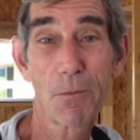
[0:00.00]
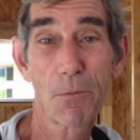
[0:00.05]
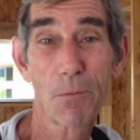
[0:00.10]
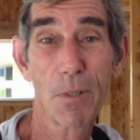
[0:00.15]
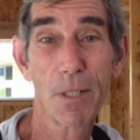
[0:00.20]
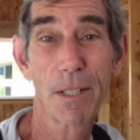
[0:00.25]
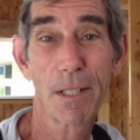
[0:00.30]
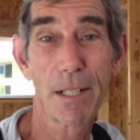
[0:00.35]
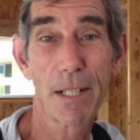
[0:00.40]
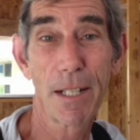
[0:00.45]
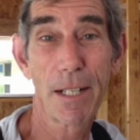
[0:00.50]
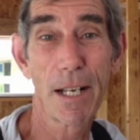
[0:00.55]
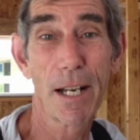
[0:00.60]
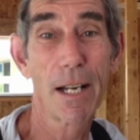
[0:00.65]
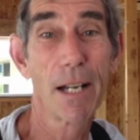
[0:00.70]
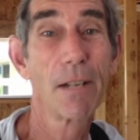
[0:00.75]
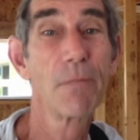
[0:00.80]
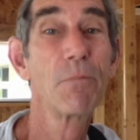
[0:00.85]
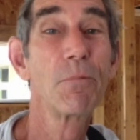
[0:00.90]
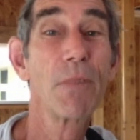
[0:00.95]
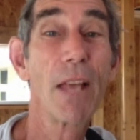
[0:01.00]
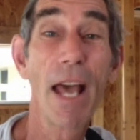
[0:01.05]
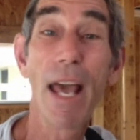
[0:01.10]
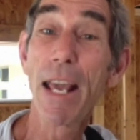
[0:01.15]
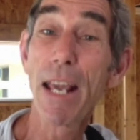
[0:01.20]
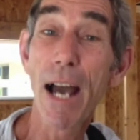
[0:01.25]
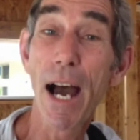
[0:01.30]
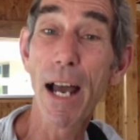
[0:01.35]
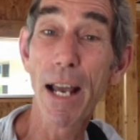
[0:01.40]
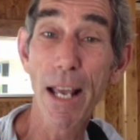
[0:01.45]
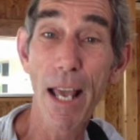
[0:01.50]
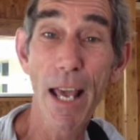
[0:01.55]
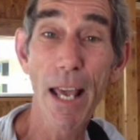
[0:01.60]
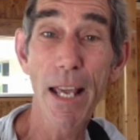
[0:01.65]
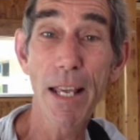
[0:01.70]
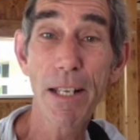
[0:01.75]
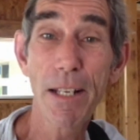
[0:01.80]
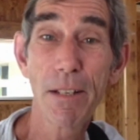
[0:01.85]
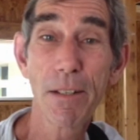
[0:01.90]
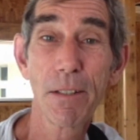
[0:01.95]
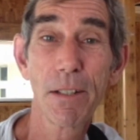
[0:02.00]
with the uh, AIA